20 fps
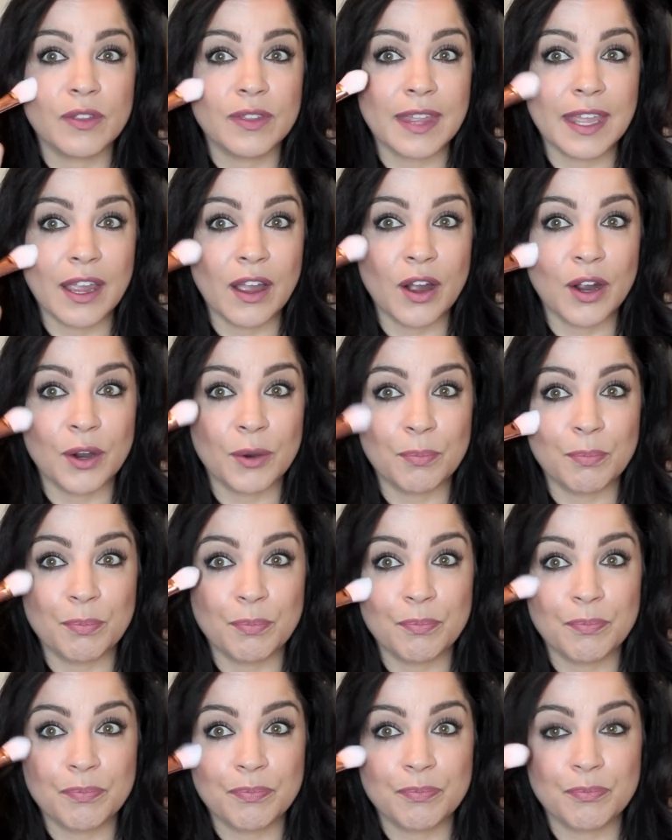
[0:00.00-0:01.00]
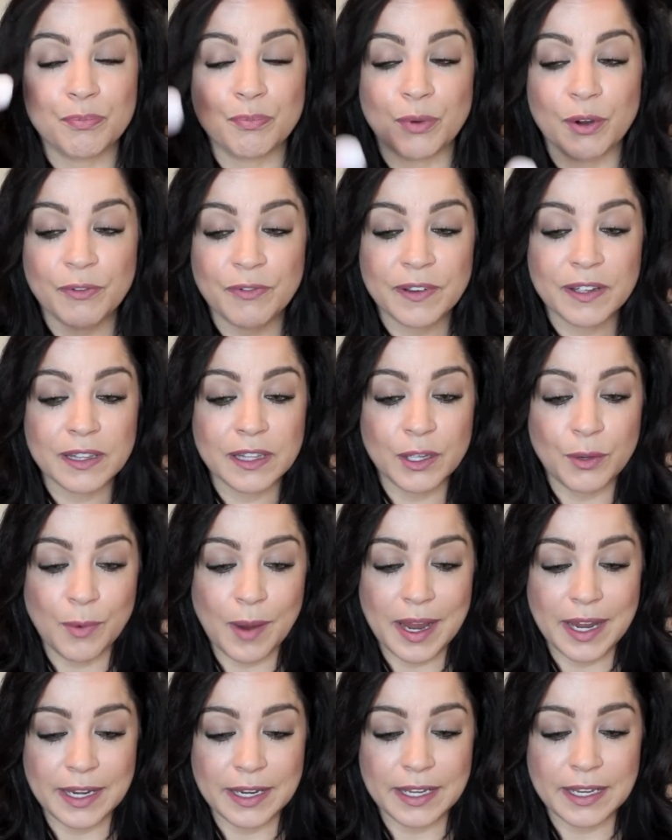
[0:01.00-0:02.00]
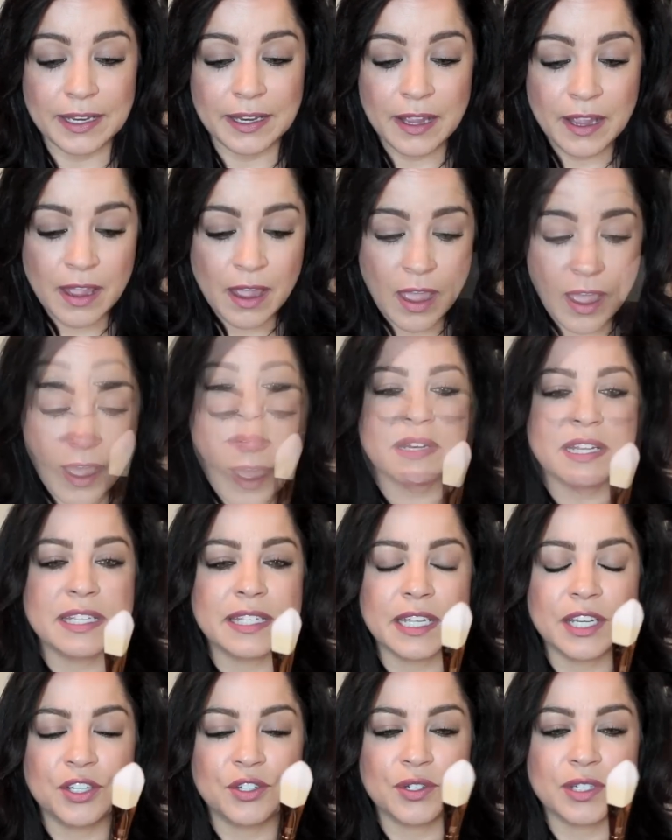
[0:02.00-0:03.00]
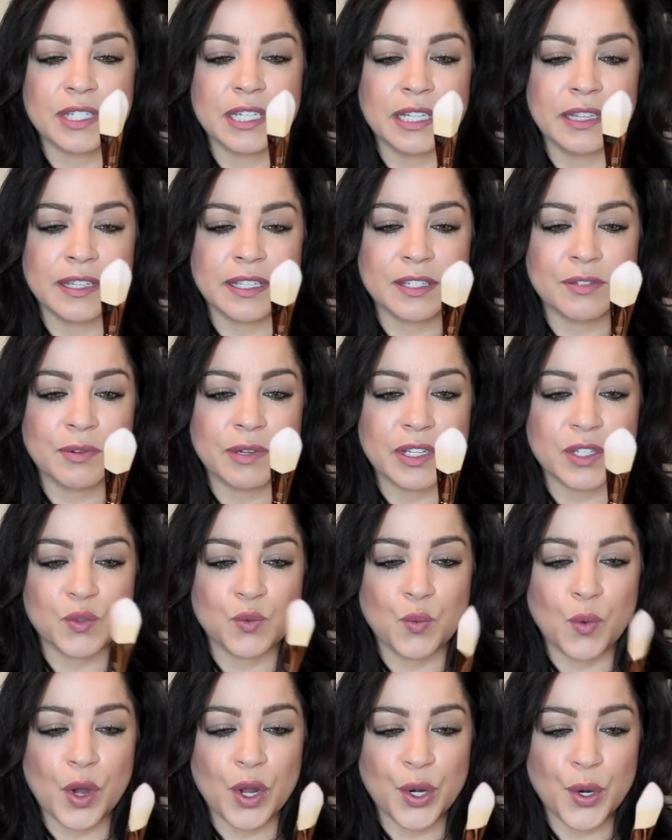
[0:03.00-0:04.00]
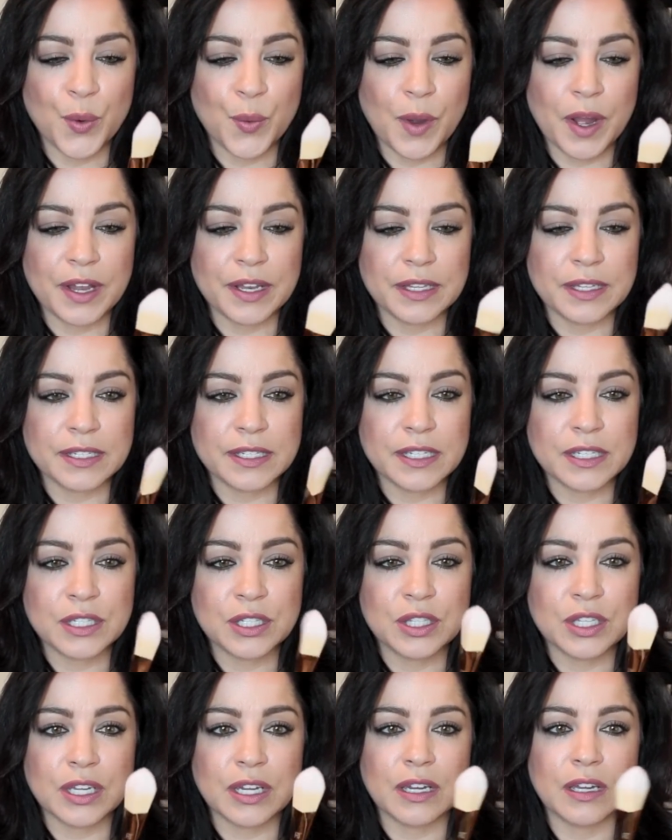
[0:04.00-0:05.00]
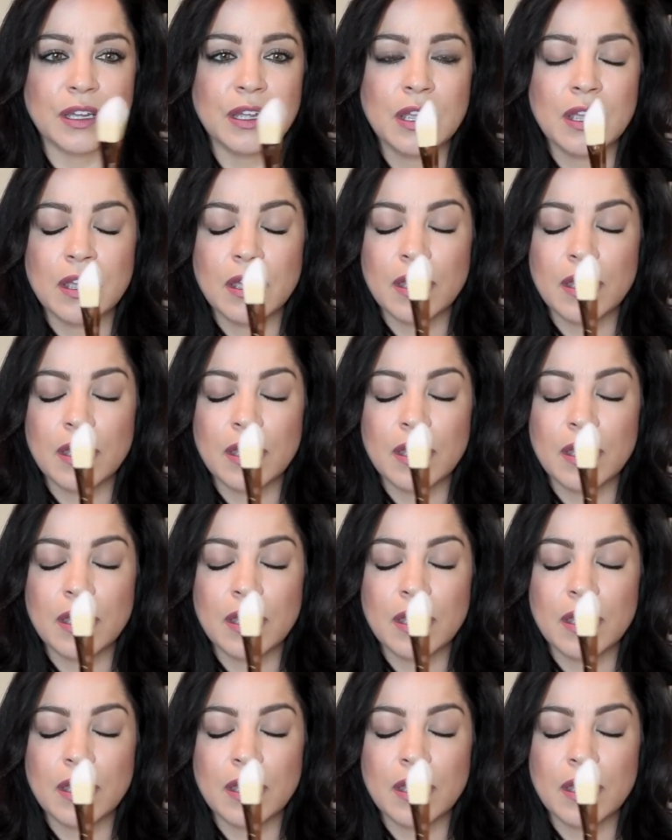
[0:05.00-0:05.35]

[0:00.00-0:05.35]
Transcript: They are perfectly weighted. This one is interesting. This one is 101. This is the